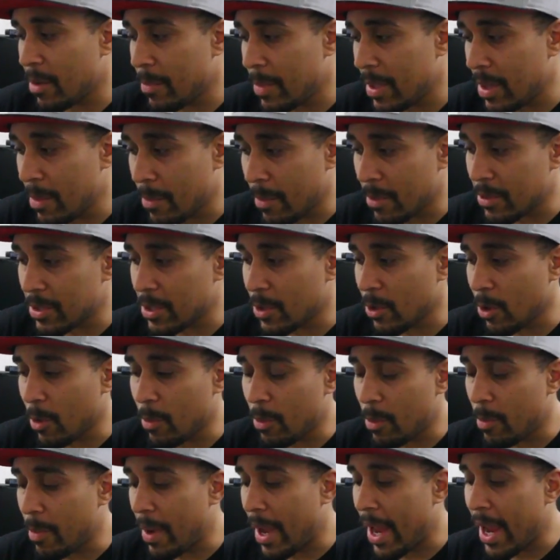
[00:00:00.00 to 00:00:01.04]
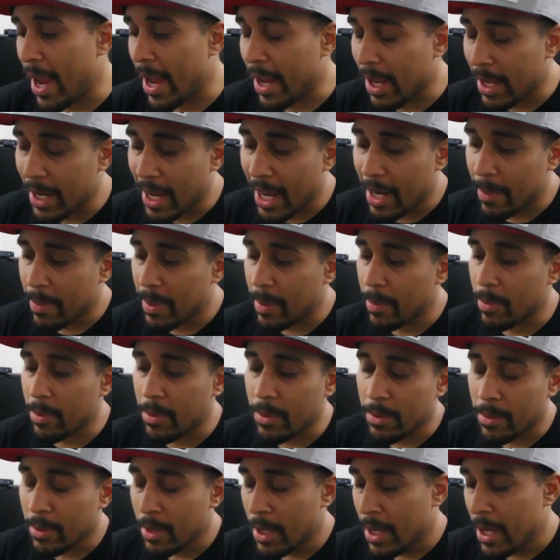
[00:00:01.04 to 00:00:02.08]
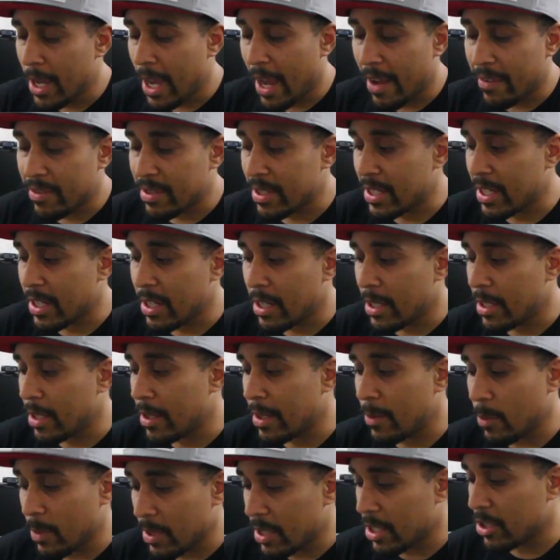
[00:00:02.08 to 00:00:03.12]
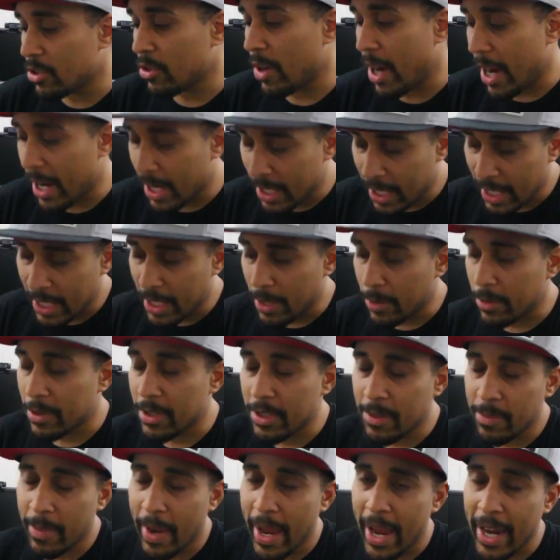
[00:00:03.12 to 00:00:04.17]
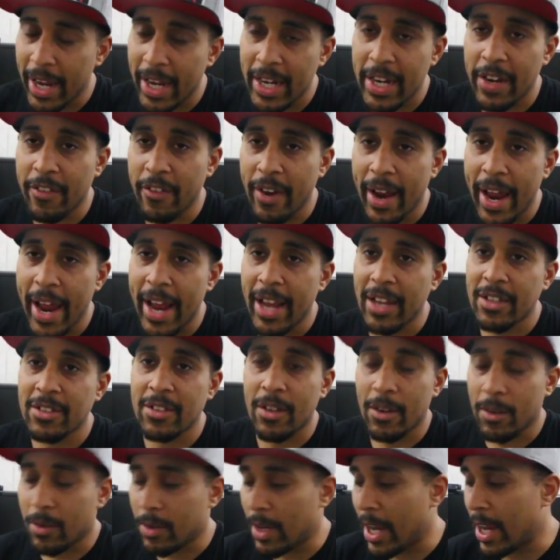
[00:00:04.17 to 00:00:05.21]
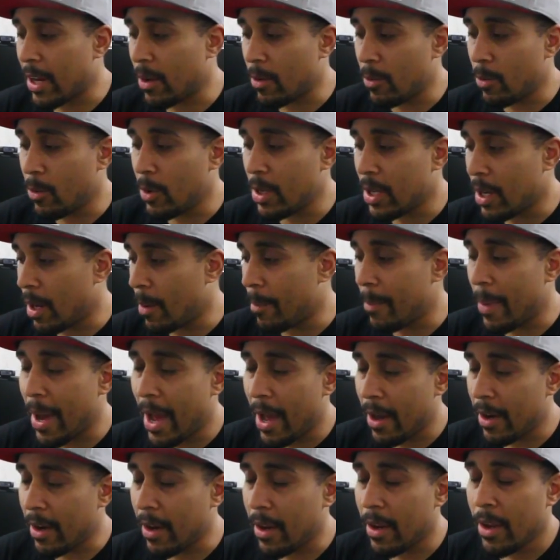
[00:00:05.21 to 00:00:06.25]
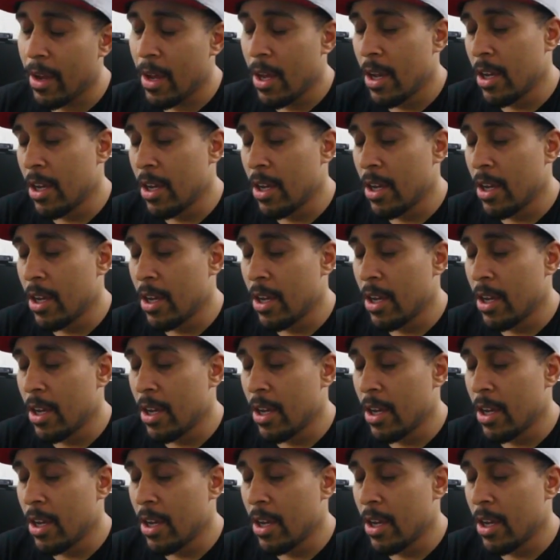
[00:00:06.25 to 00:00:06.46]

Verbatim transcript: going to be the most durable bag. A lot of people I've seen with the Dragon, they use this bag. I never asked, like, what about it.